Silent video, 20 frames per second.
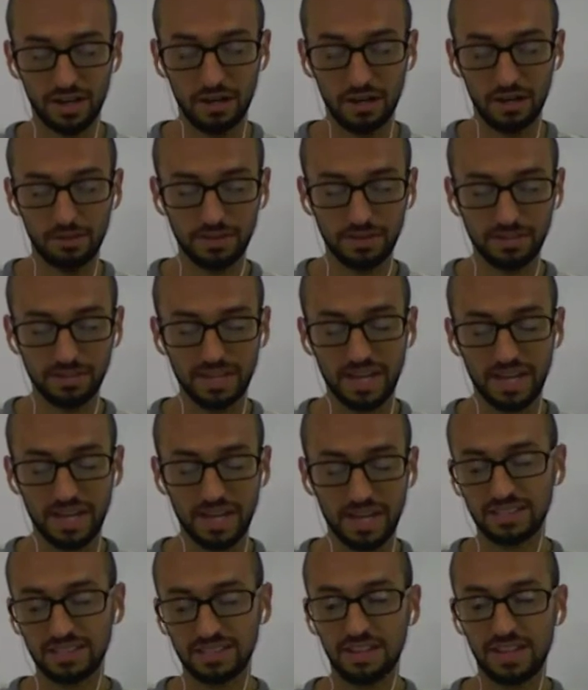This guy
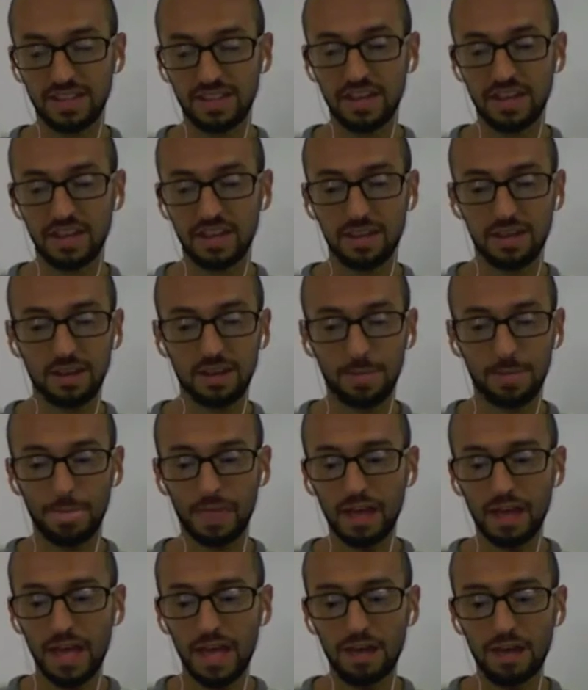said that
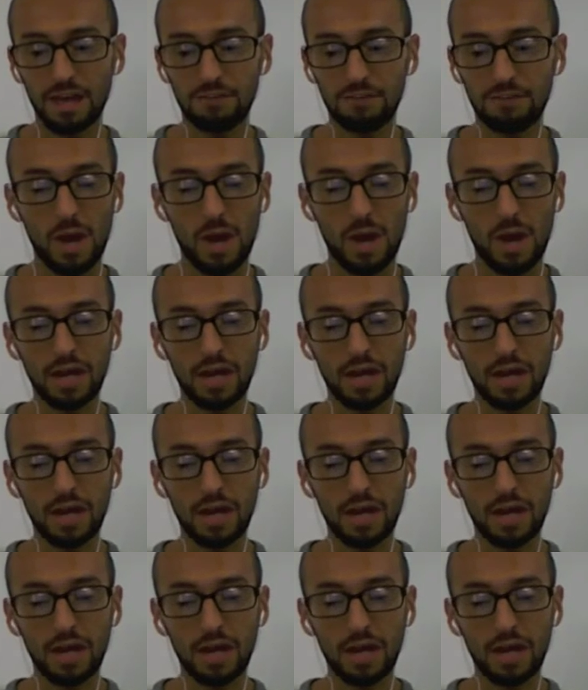if you hang